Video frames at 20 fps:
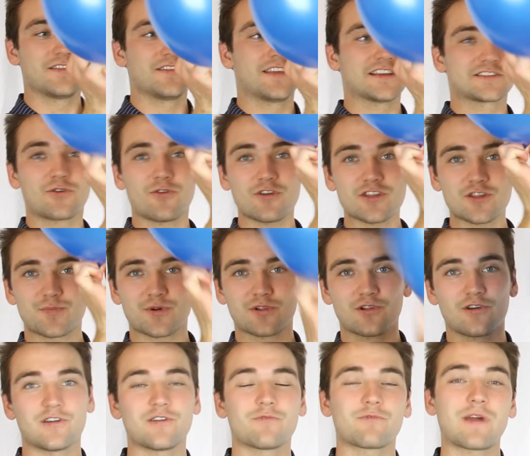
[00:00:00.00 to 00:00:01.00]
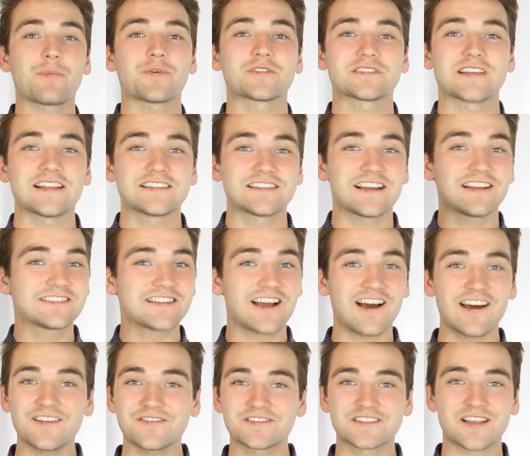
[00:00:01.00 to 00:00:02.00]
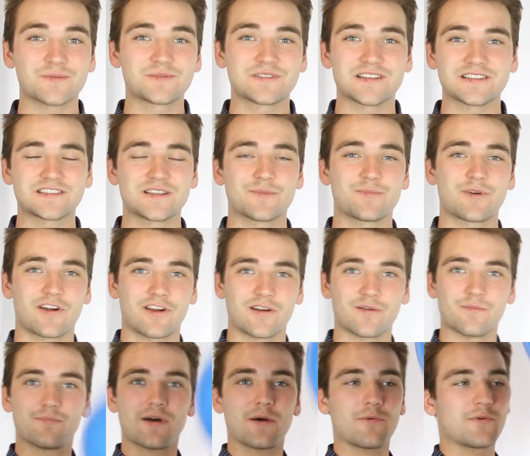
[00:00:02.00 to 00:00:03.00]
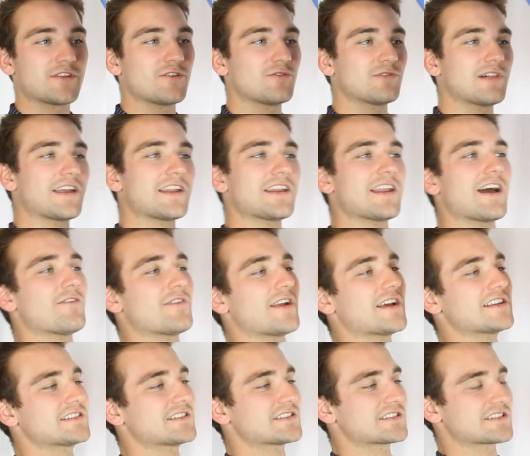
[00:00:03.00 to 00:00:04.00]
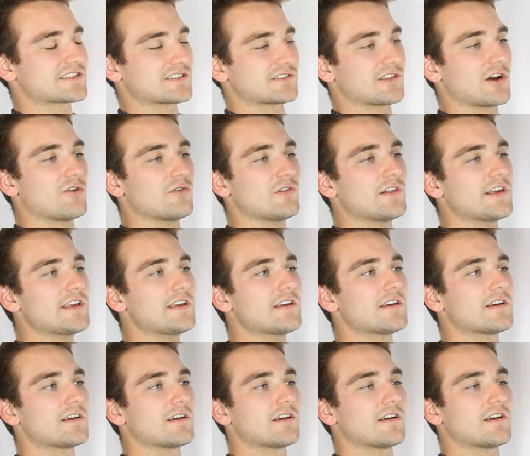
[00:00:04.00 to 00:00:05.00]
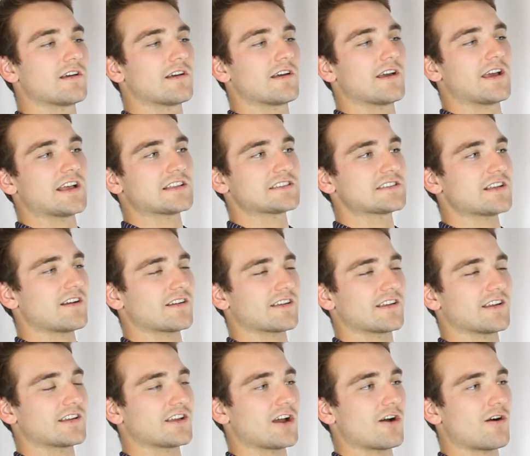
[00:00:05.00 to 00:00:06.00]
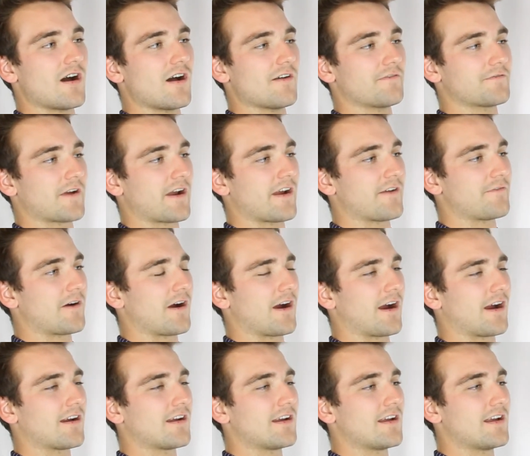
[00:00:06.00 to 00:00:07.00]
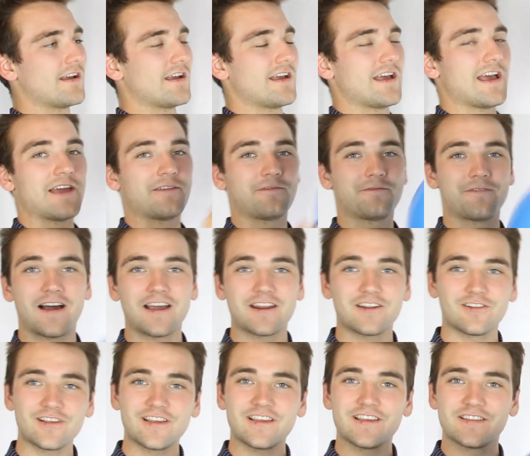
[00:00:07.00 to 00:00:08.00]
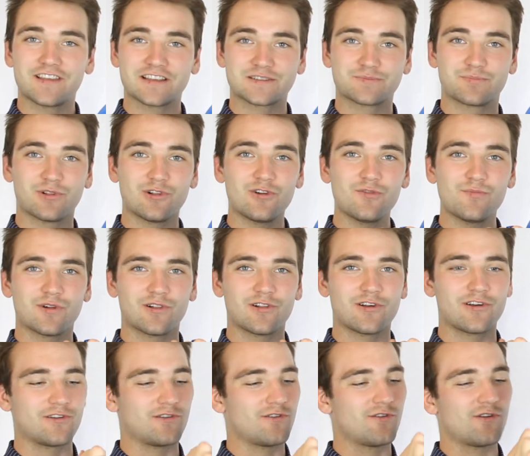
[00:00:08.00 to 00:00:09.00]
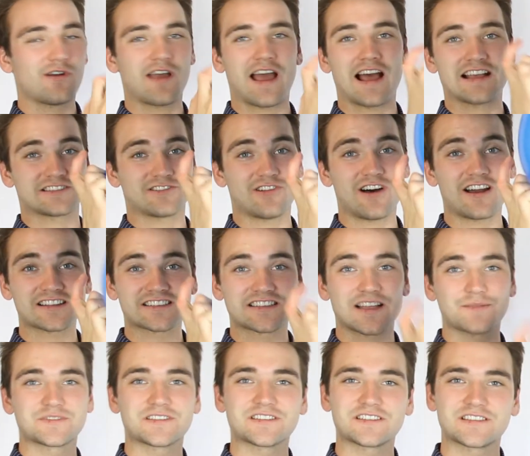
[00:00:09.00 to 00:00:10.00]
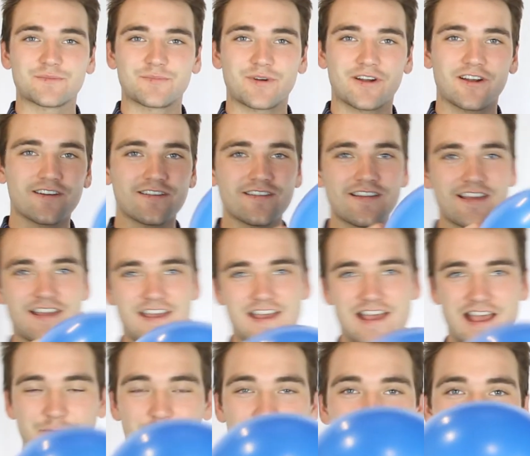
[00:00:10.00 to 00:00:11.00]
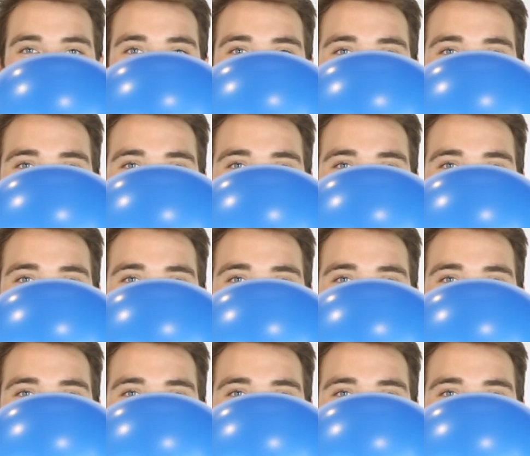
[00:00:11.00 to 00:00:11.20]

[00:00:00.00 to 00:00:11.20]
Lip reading: This orange balloon represents a ton of substance to burn, but when you let it out nice and slowly, it's not going to go off very far. And finally, this blue balloon has a lot of substance to burn, and when you let it